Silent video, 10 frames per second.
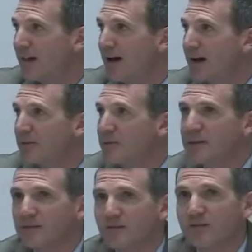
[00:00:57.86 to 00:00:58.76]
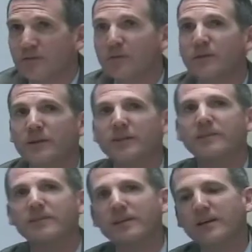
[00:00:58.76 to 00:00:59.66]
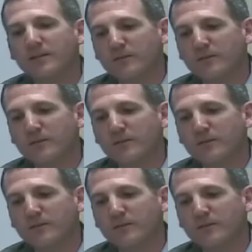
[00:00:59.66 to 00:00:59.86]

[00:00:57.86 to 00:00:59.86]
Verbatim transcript: on me to do these things,